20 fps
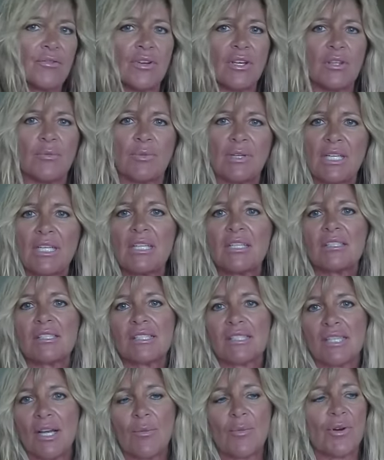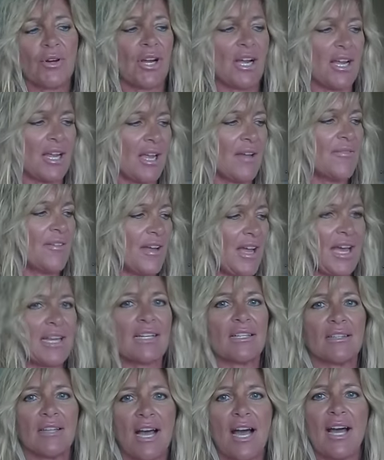at the beginning of summer I had
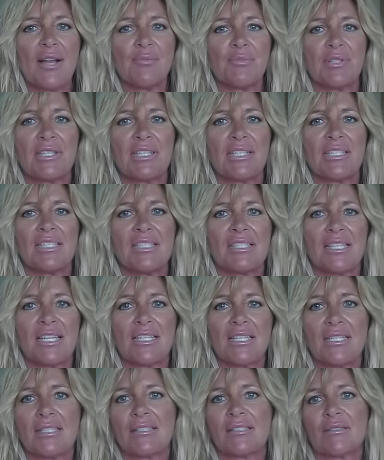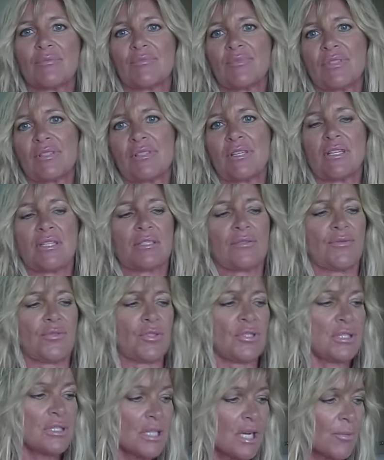a lot because I needed some things for
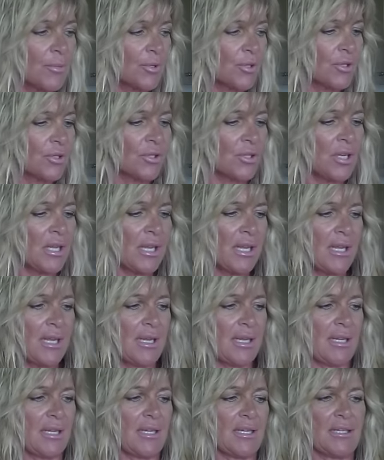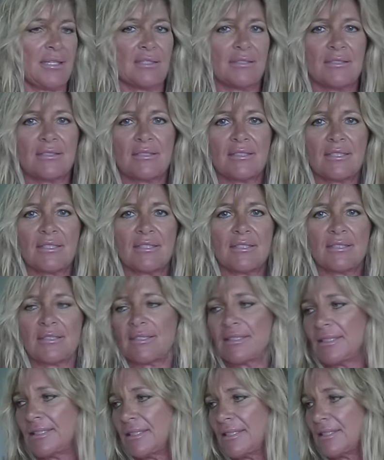summer and
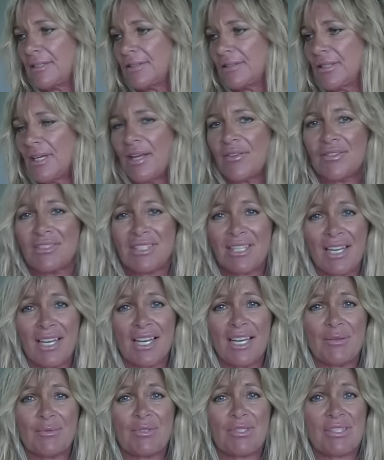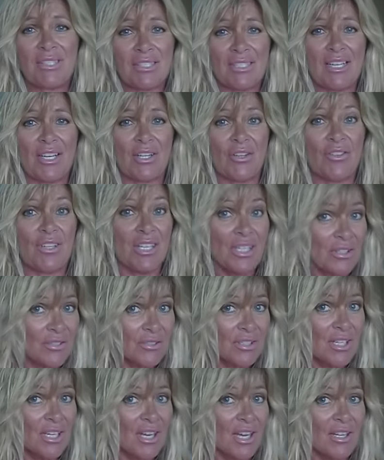I had the time to sit down on the
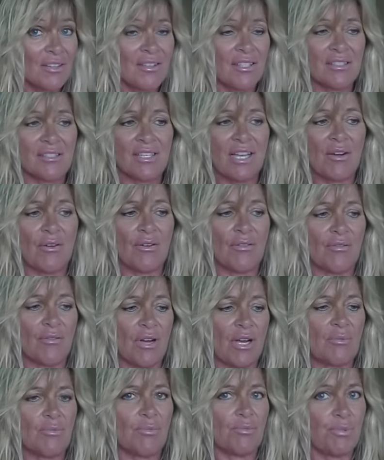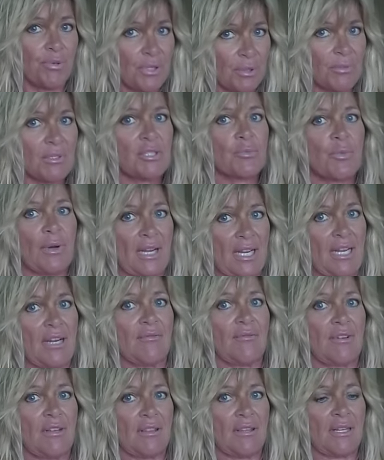internet. That's how I pretty much buy
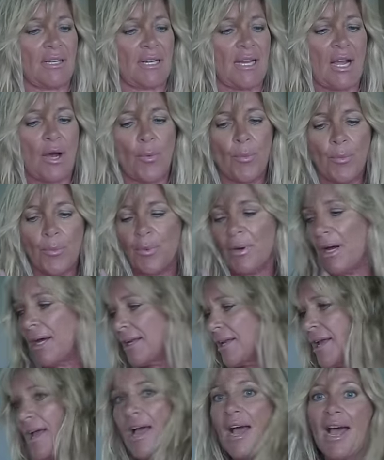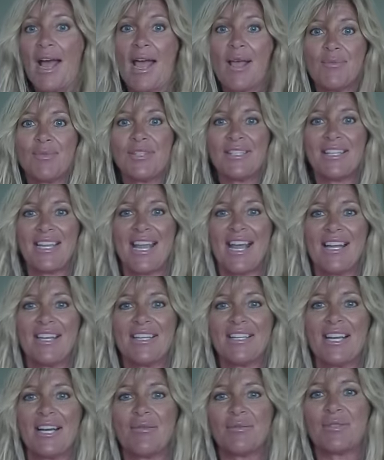everything now. But I'm
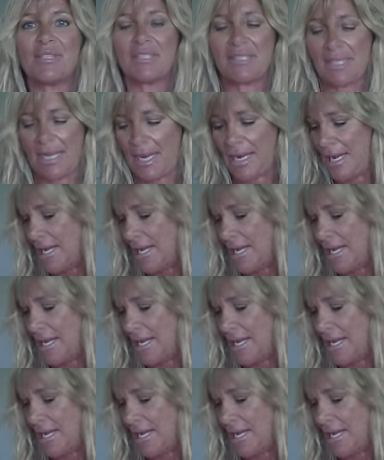standing up because I